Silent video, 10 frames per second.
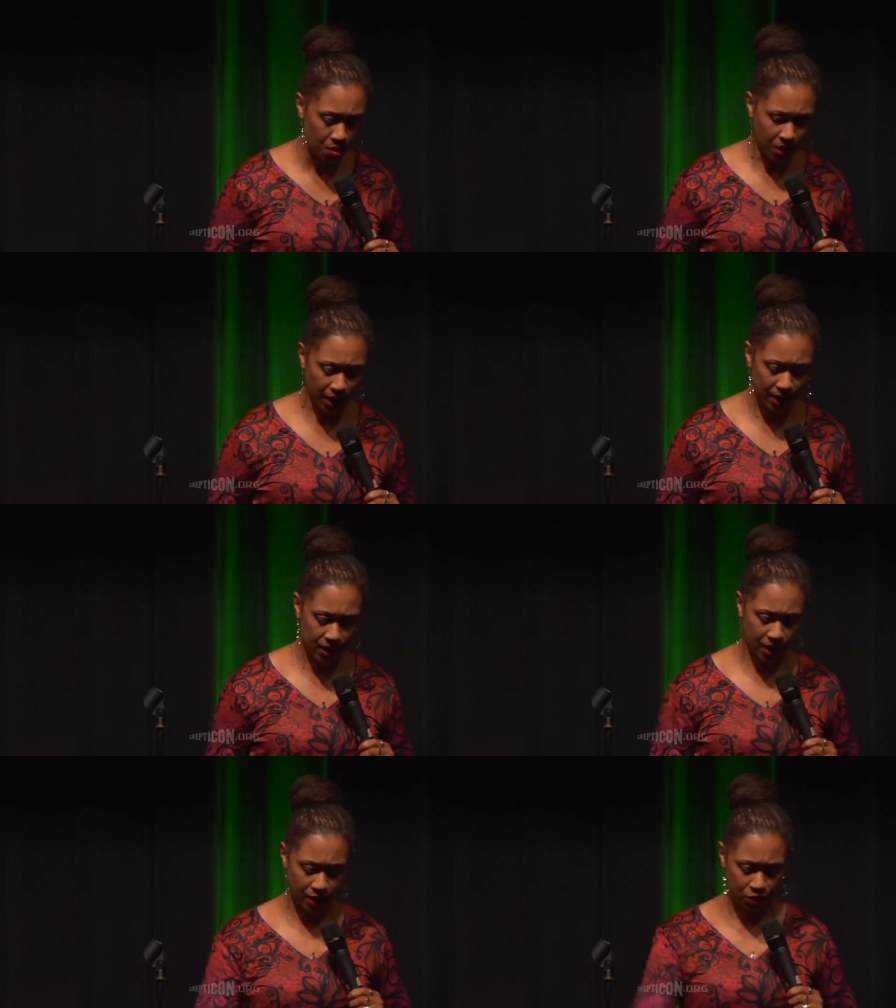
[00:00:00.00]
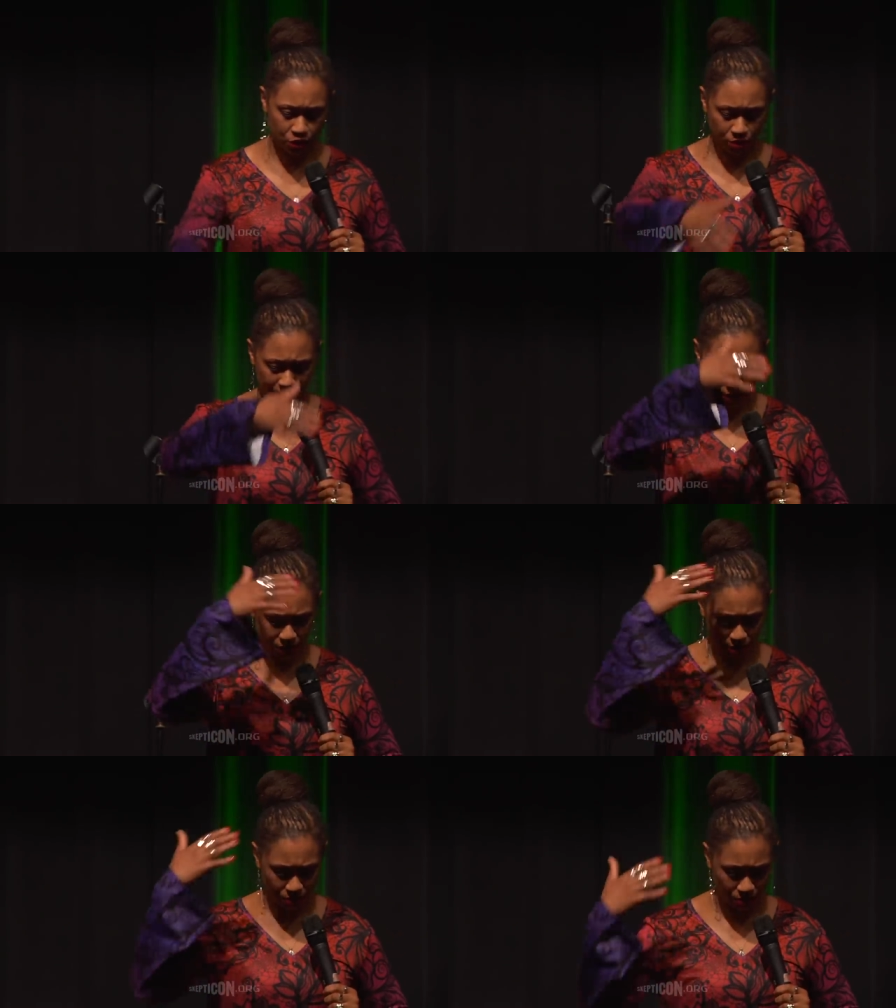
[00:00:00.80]
but I, uh, I do try
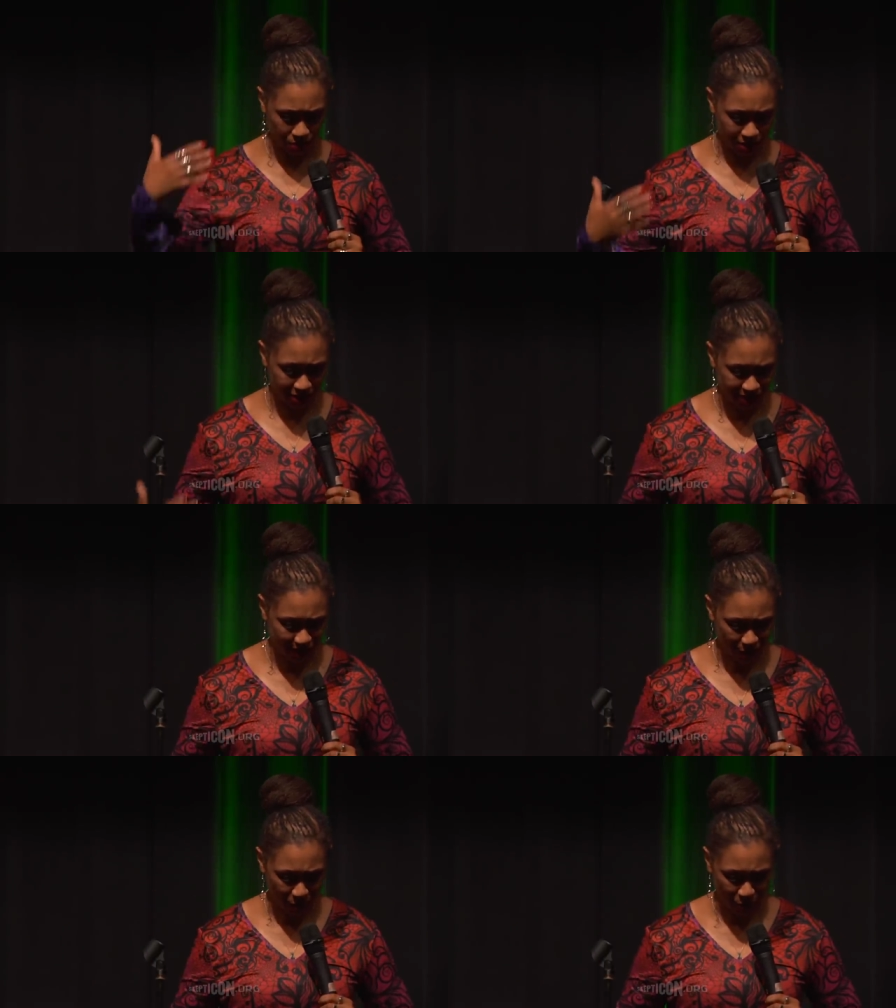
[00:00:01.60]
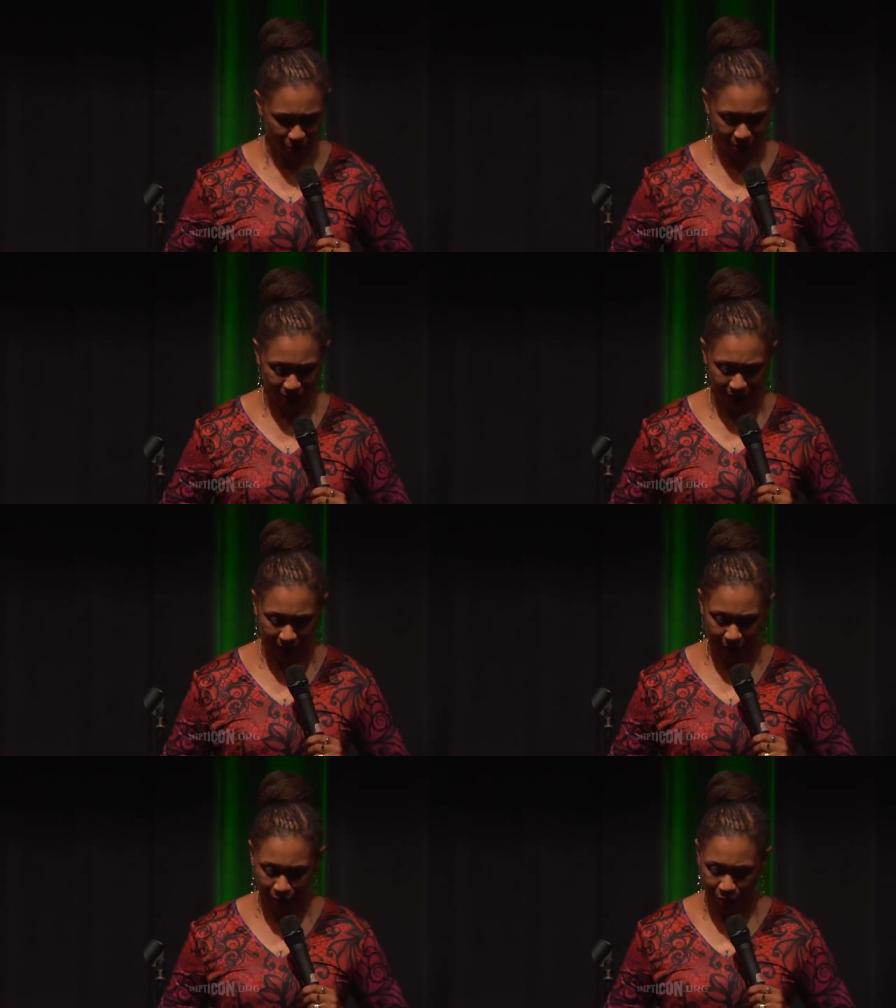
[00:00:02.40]
to put a
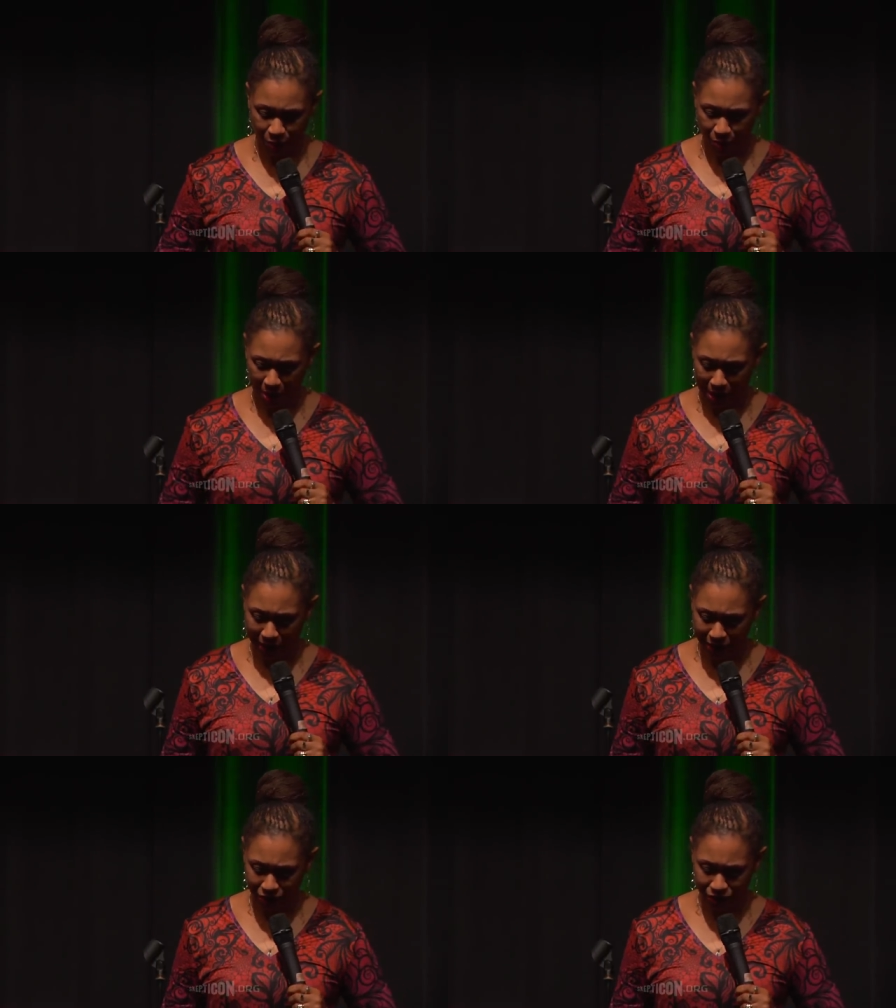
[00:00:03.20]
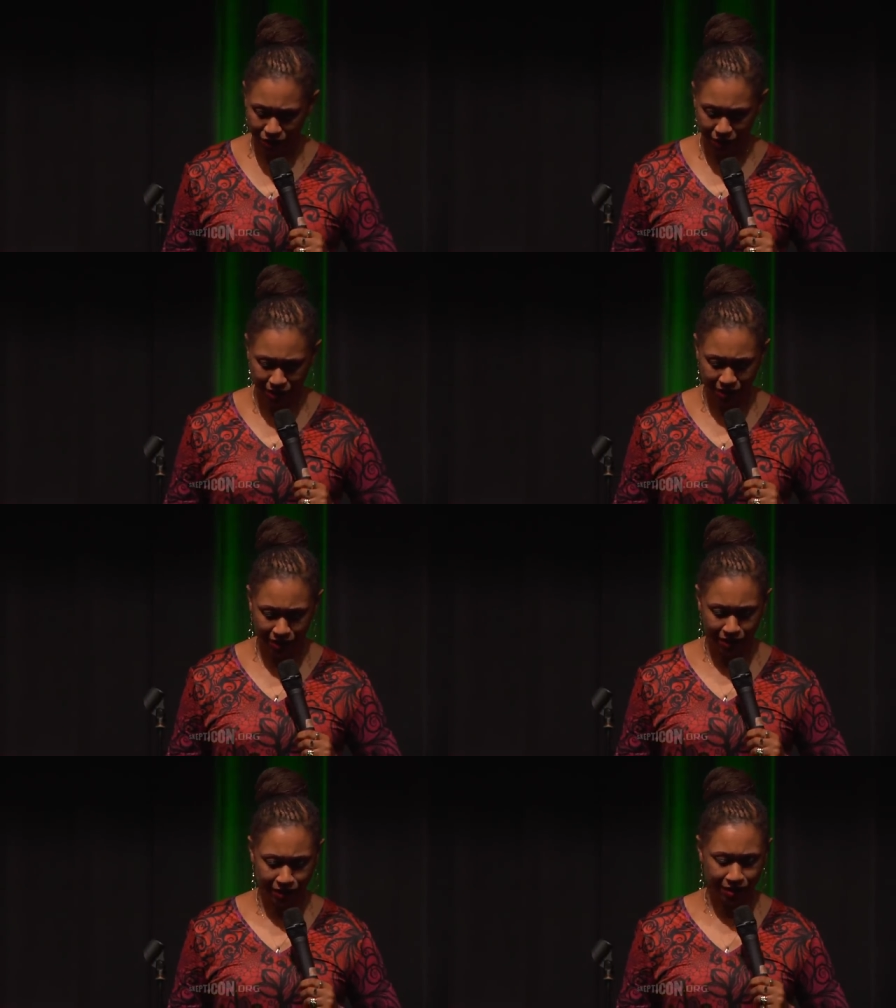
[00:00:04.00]
decent package
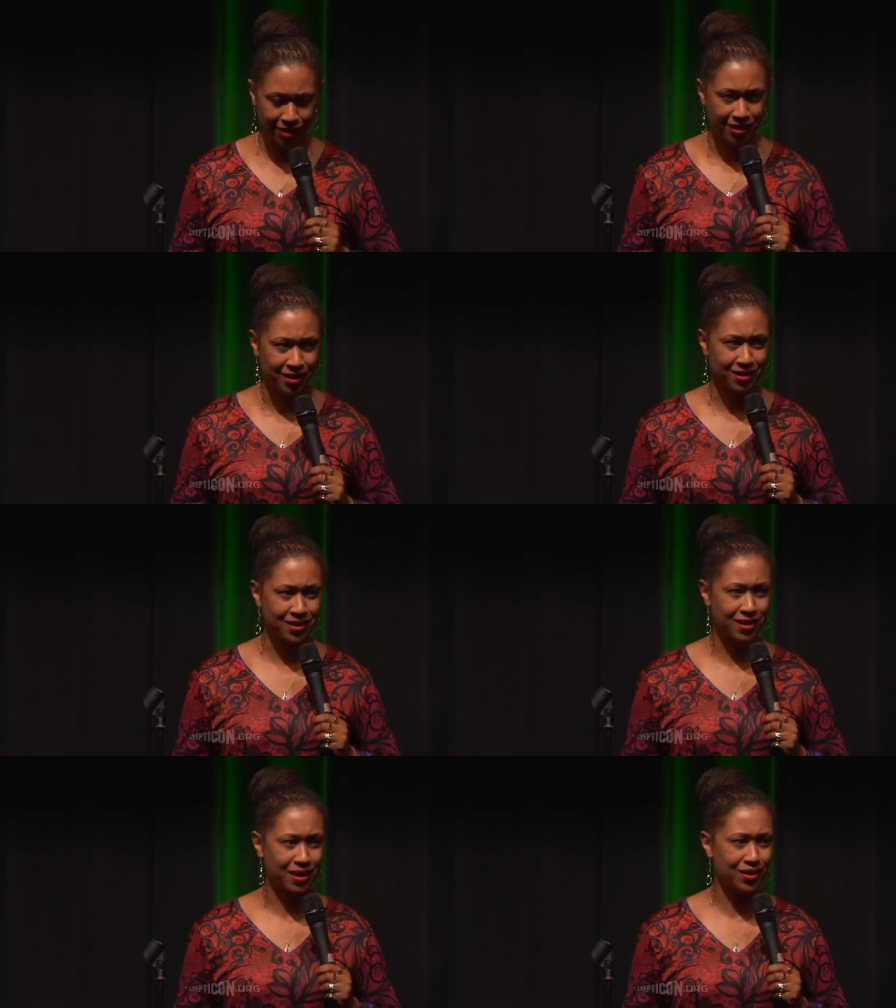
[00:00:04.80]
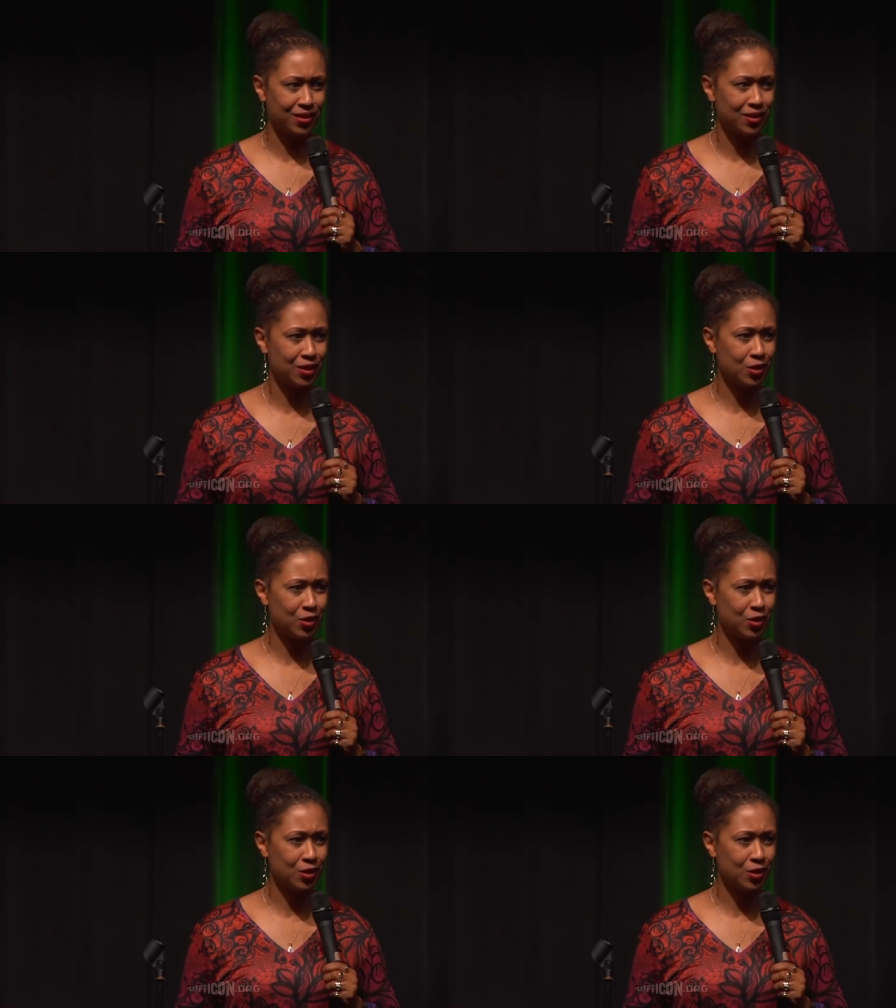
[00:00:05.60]
uh, together.